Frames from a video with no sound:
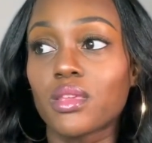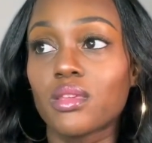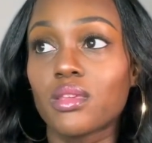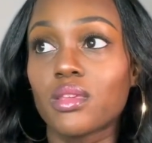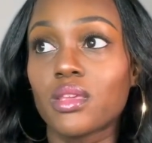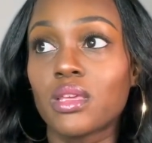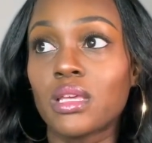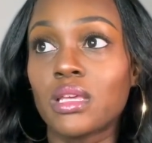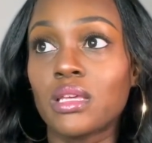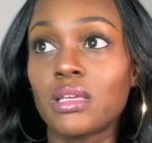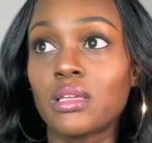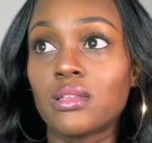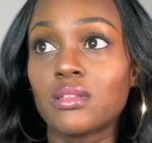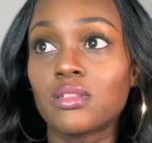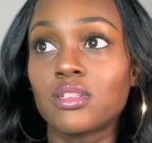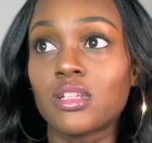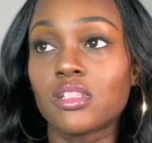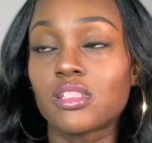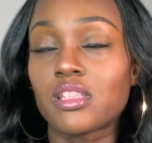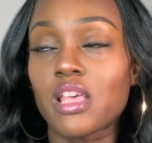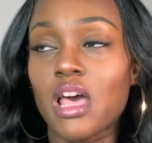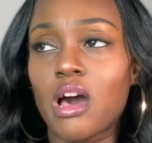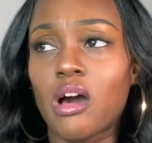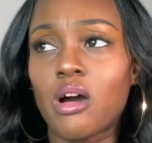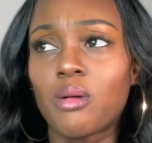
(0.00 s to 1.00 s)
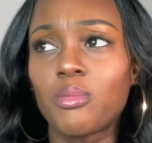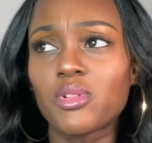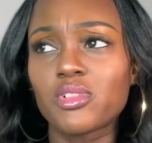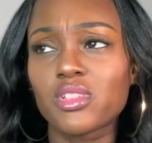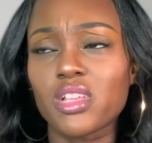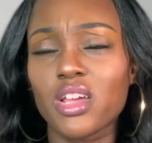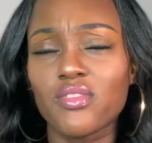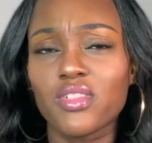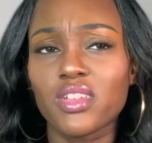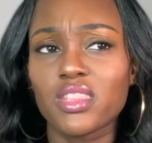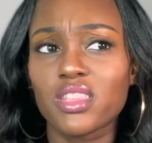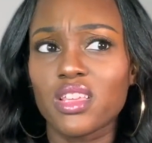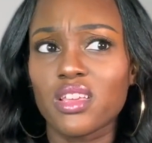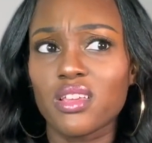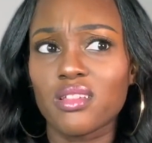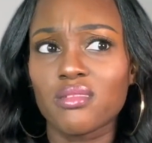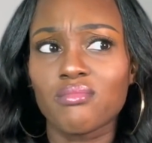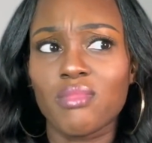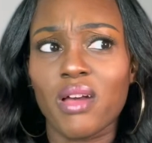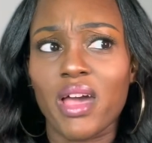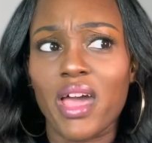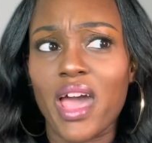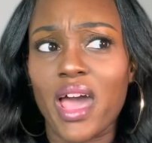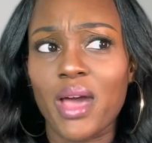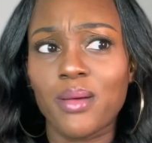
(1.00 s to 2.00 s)
it just, almost everything
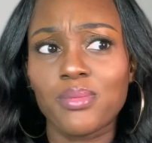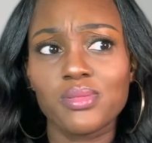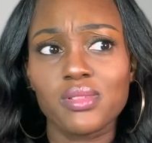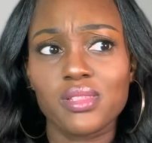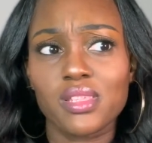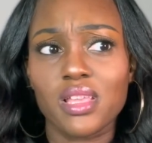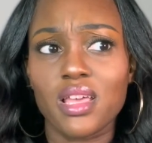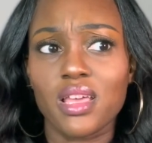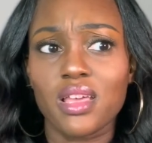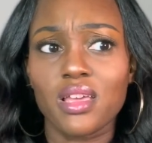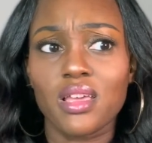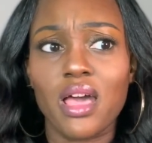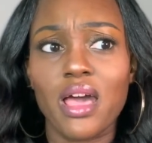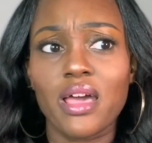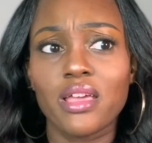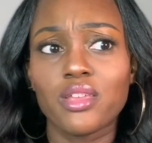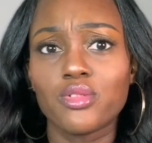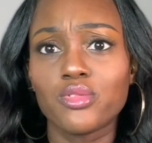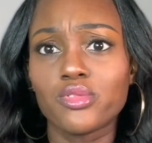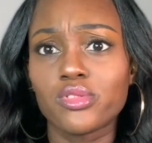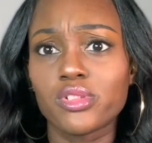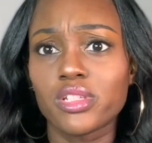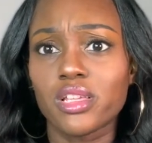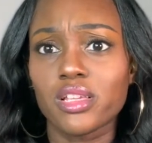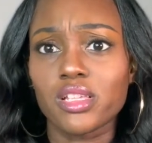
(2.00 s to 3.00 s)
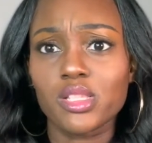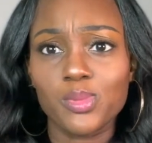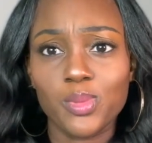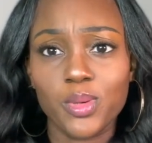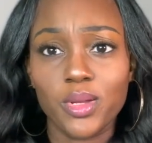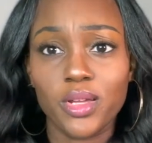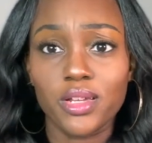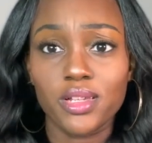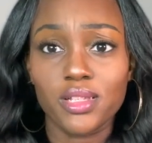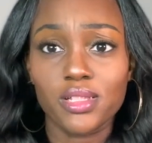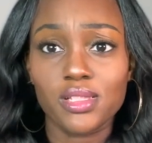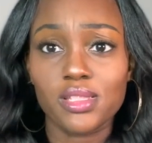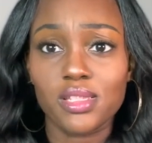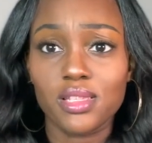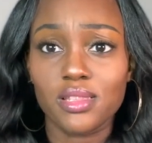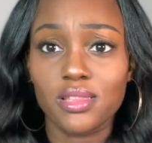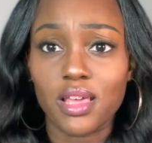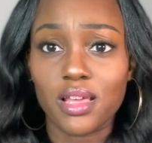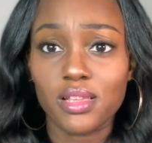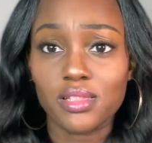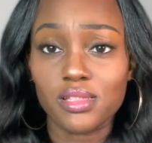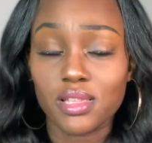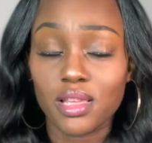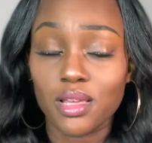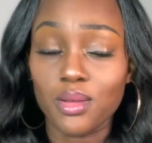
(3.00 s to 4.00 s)
my apps say, I usually experience it
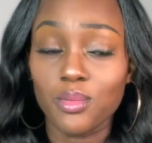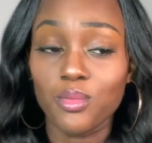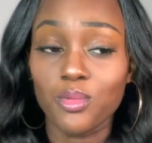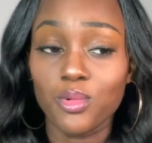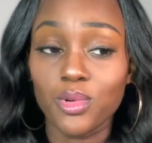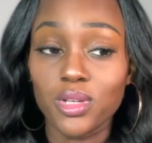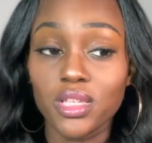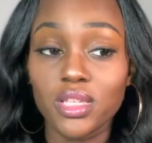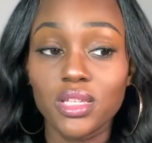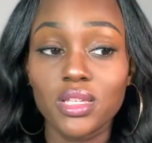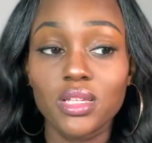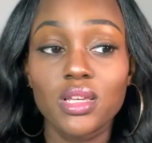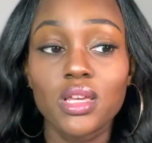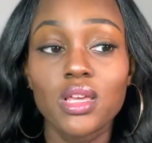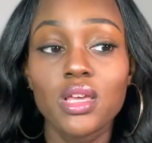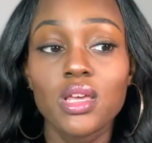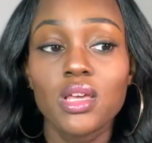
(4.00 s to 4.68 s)
that same week.